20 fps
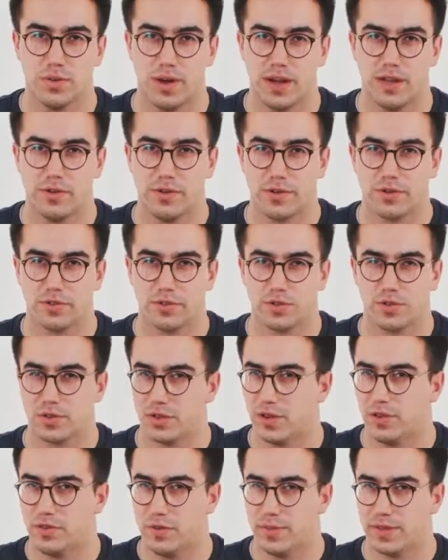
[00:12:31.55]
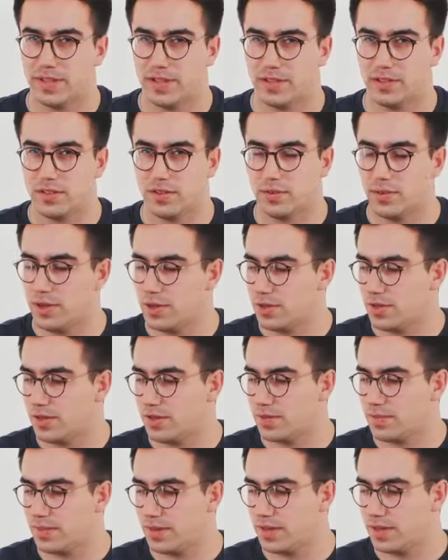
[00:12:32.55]
why restaurants offer potato
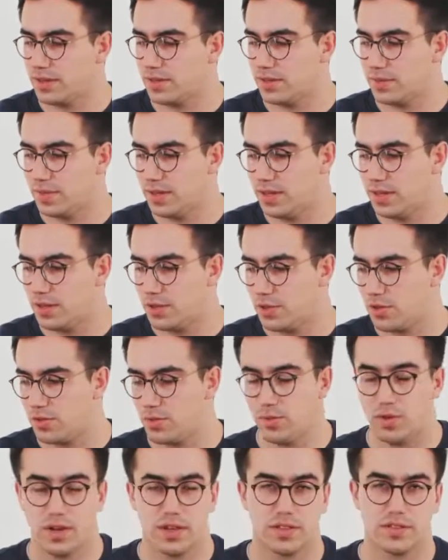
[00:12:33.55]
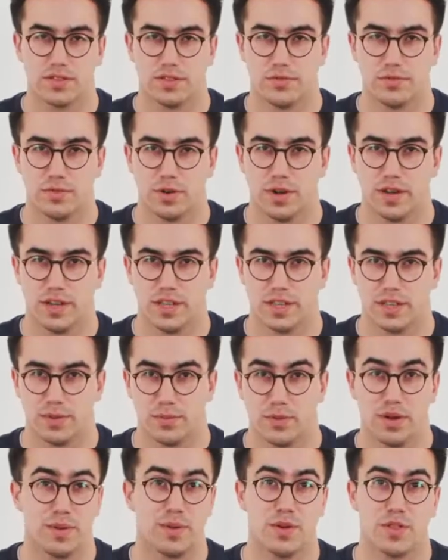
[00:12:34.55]
wedges because to me, they're just worse than fries in
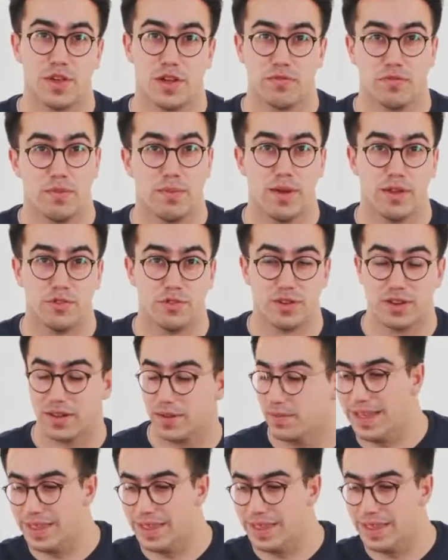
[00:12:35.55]
pretty much every metric.